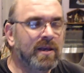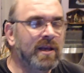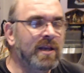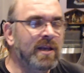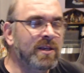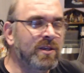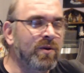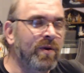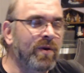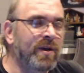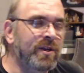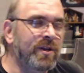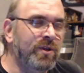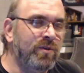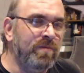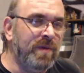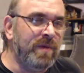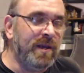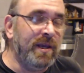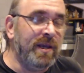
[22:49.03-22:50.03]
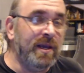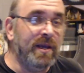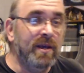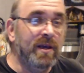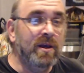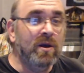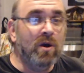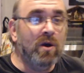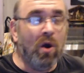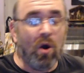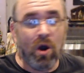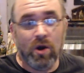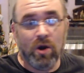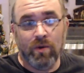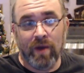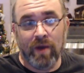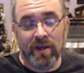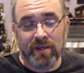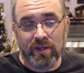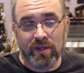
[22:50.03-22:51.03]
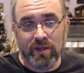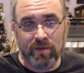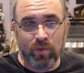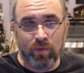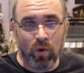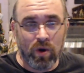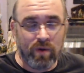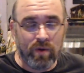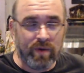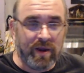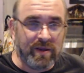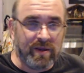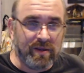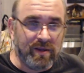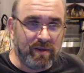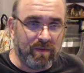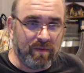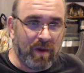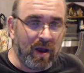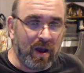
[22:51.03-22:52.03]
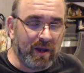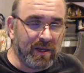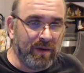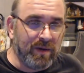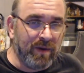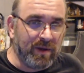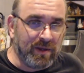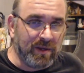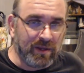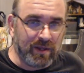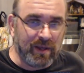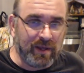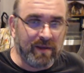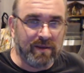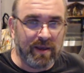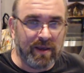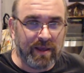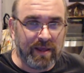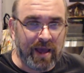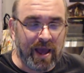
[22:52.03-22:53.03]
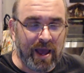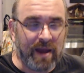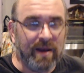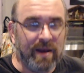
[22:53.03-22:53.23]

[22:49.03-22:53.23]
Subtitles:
is going to be hard resins, poured resins, epoxy resins, things like that,